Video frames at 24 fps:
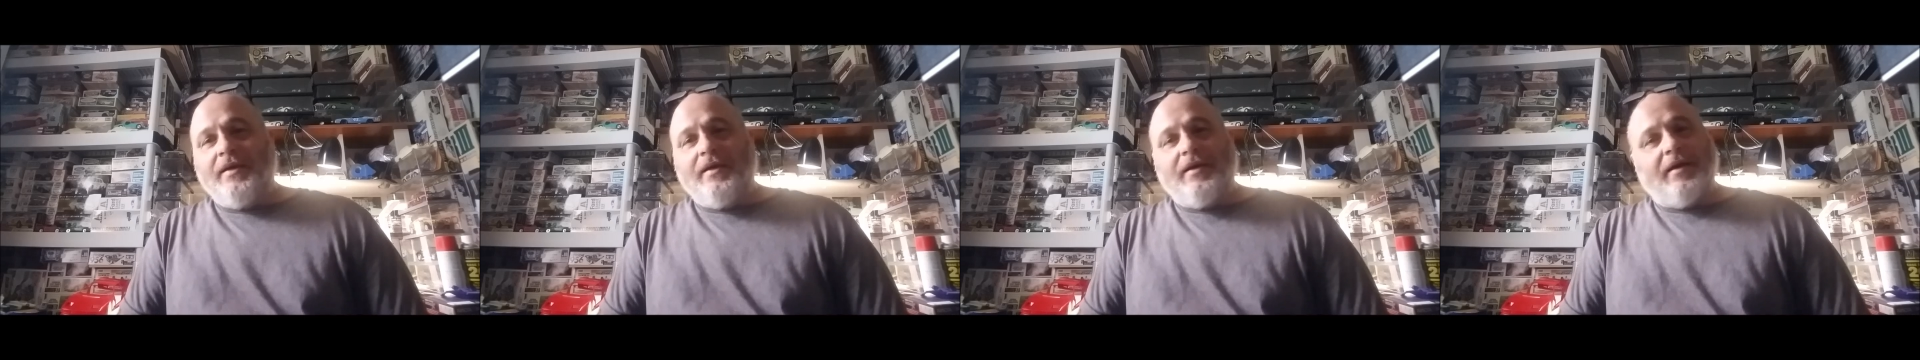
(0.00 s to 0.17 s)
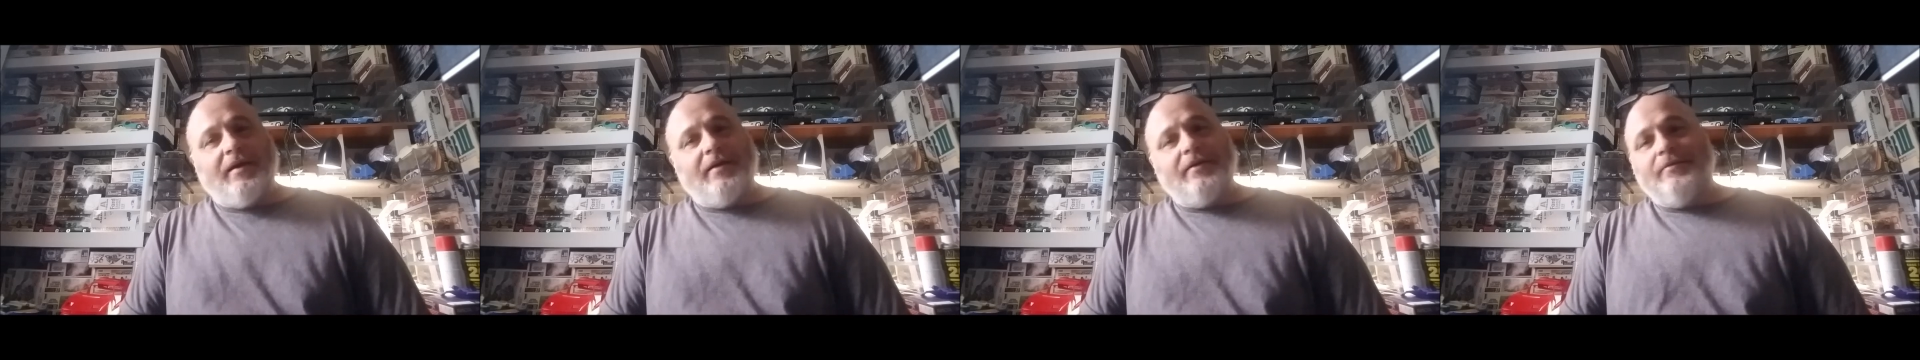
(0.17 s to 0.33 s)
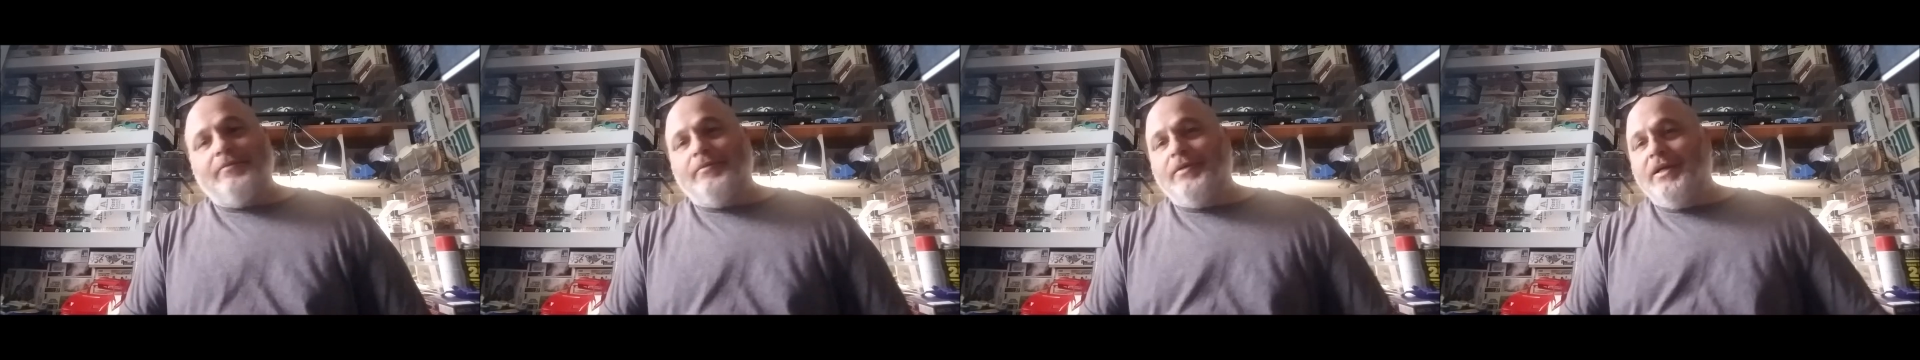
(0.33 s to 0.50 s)

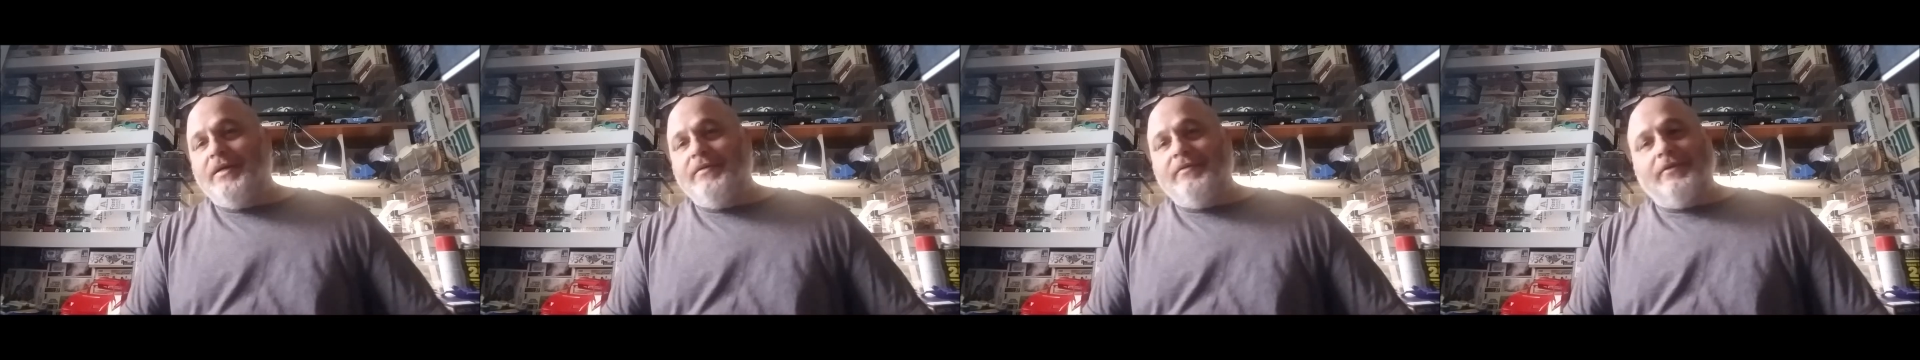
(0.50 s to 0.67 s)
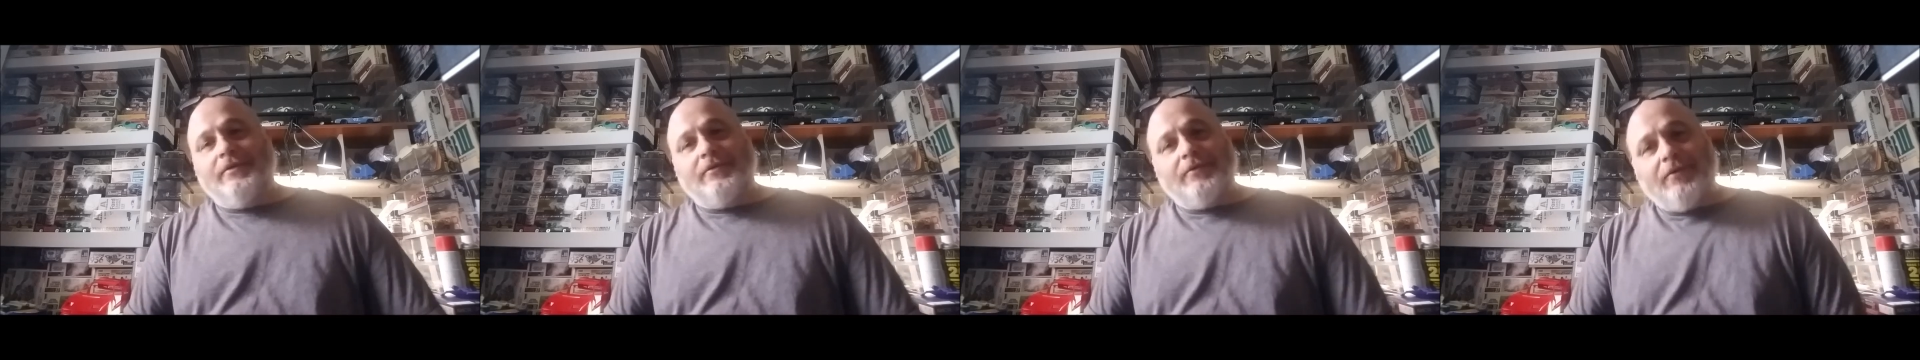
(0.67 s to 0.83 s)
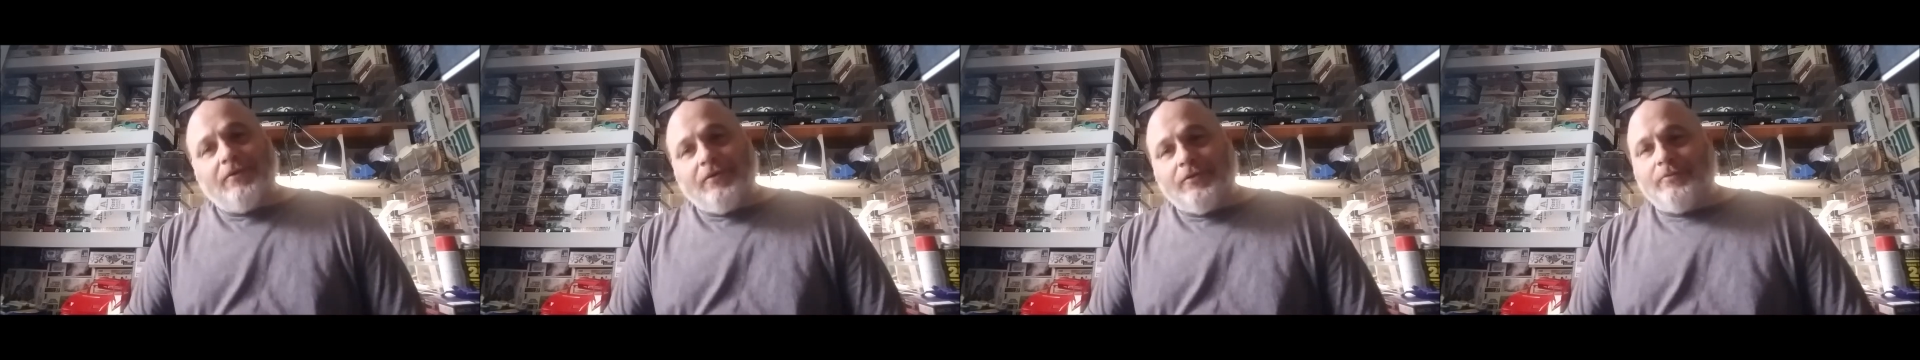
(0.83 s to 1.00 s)
I don't believe in
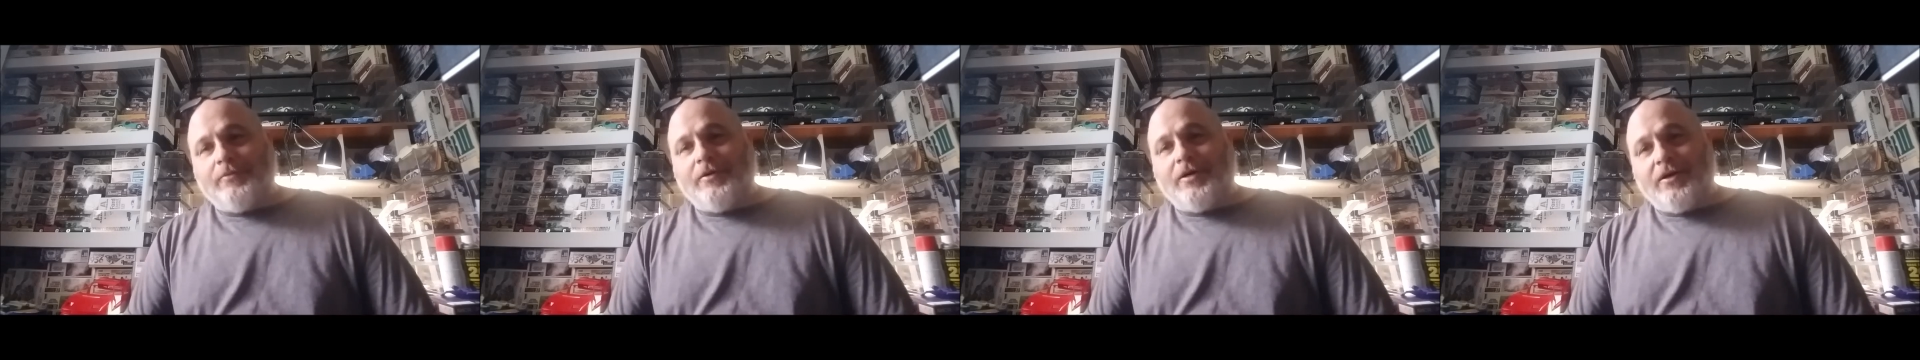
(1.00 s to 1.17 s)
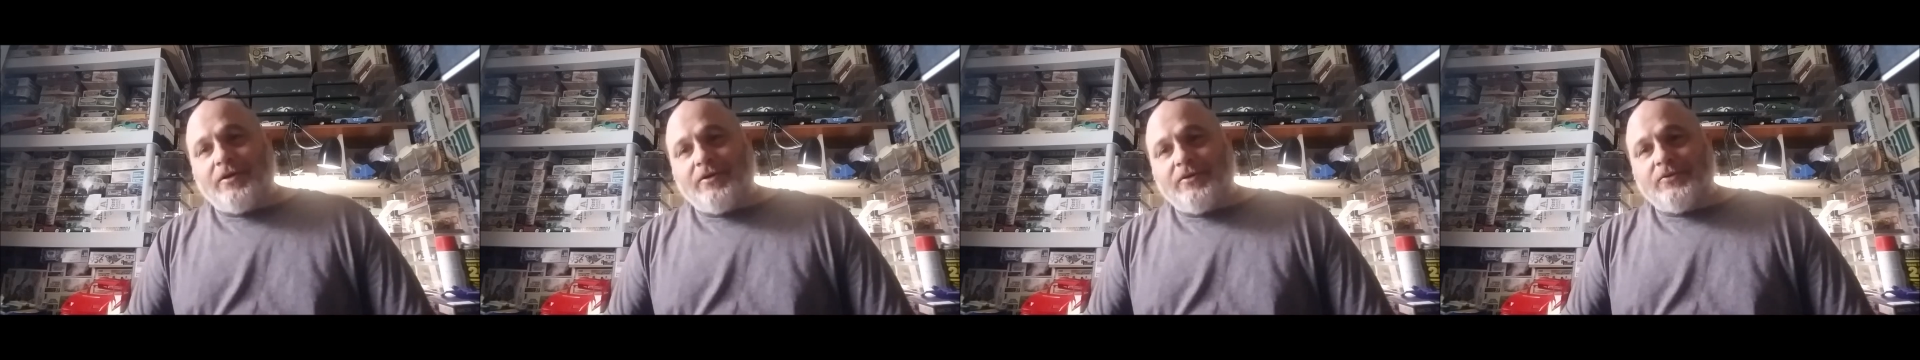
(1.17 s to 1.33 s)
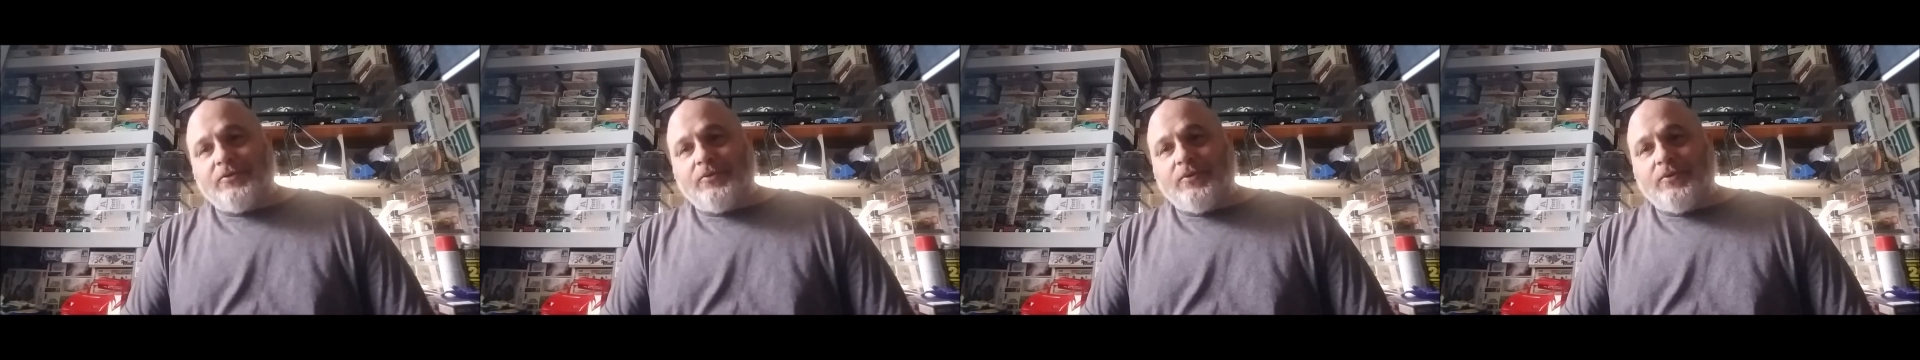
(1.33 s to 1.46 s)
throwing models